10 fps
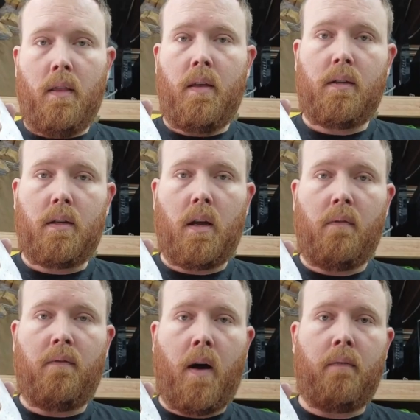This is a
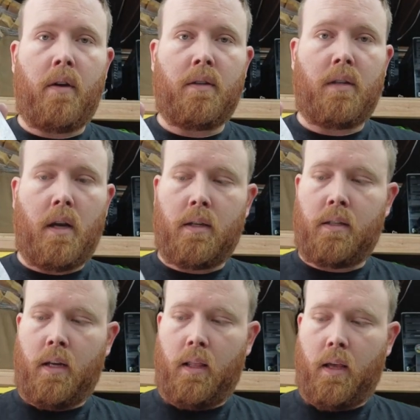five inch C S
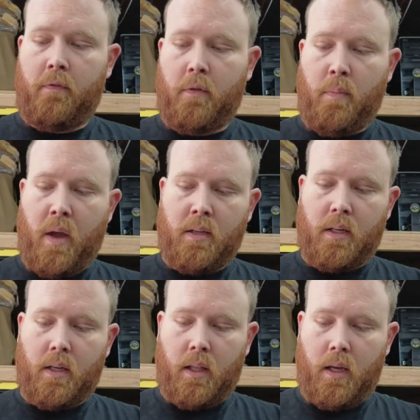T lift.
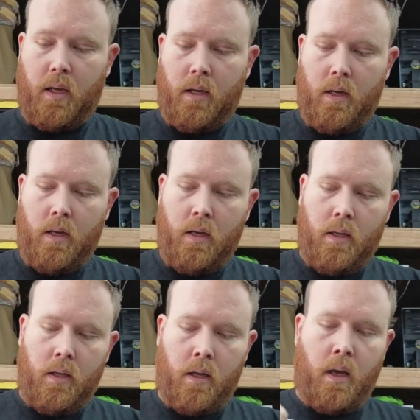Basically,
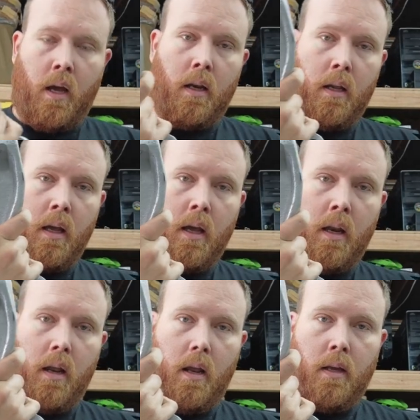you can't
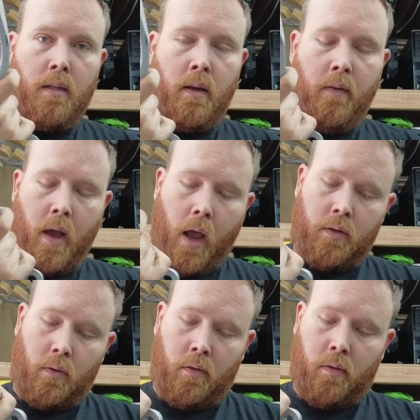get a C V
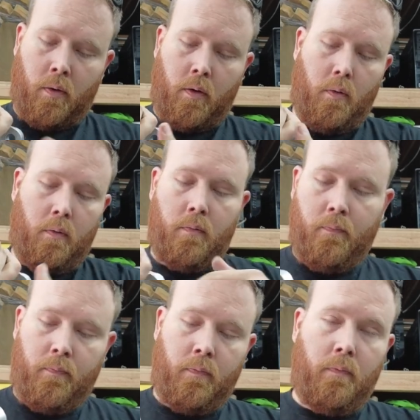axle through
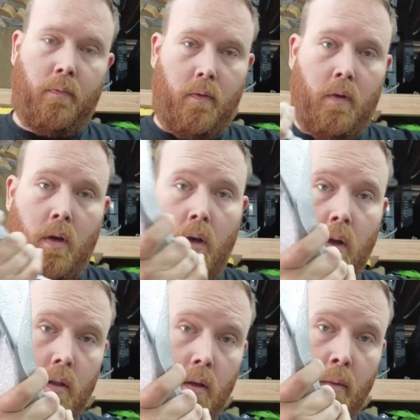
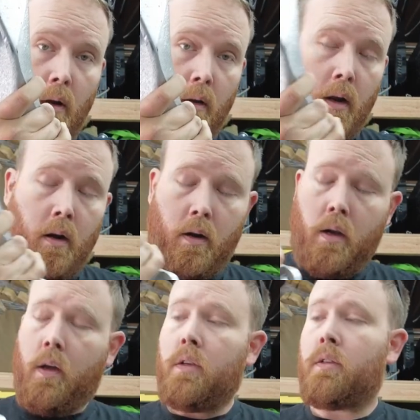the middle here,
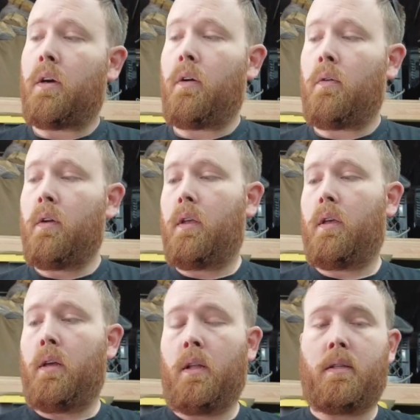so
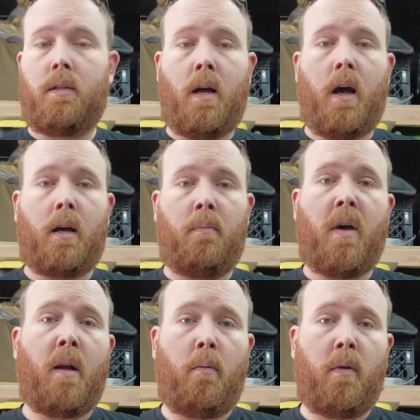it's not
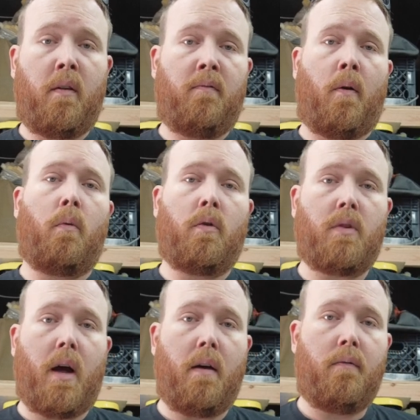compatible with a four-wheel
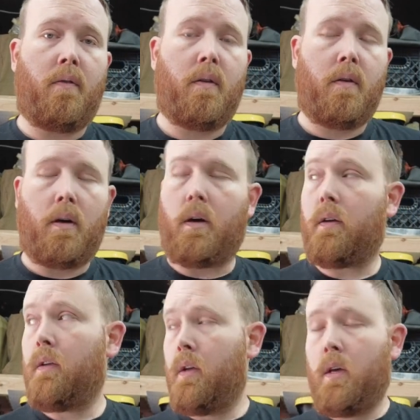drive uh,
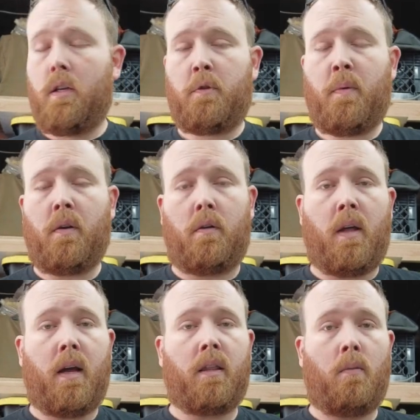spindle
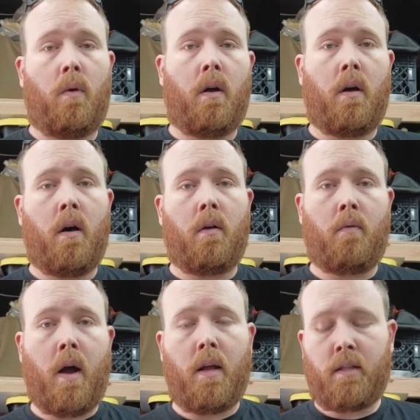like the one on
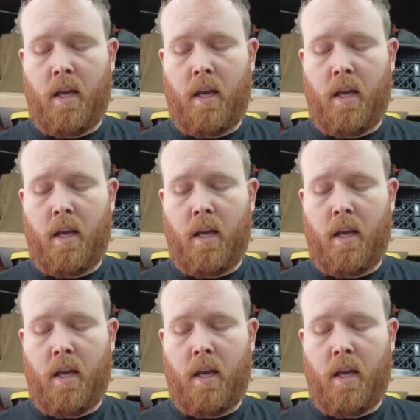Ryan's